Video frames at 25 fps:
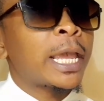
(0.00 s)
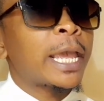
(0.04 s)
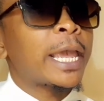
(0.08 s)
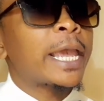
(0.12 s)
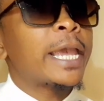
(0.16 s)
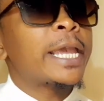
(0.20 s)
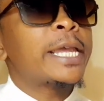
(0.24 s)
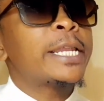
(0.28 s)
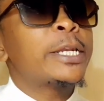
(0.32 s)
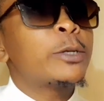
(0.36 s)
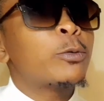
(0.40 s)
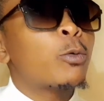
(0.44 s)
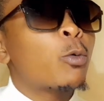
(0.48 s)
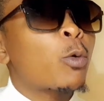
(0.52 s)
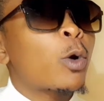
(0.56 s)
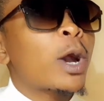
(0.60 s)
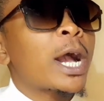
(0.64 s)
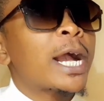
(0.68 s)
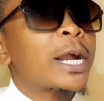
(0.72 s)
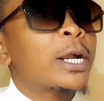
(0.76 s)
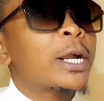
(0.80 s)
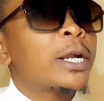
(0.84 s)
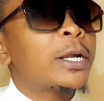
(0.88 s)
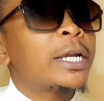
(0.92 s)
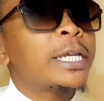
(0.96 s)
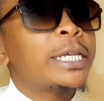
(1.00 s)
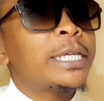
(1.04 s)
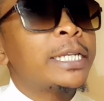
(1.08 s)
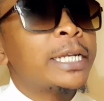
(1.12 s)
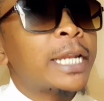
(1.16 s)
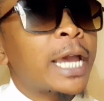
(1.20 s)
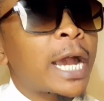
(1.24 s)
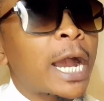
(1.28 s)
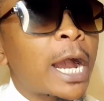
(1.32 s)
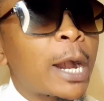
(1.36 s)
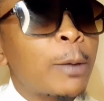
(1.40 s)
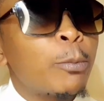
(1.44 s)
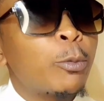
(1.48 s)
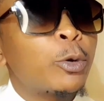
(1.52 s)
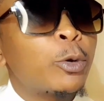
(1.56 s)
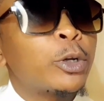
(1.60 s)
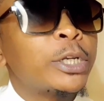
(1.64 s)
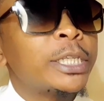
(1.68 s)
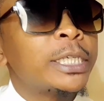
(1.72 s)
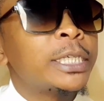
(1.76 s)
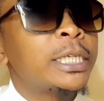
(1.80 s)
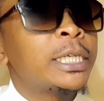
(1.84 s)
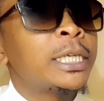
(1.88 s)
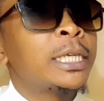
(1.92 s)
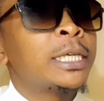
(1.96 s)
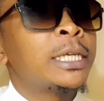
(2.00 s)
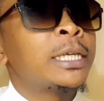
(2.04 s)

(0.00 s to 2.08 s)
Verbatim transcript: and work in harmony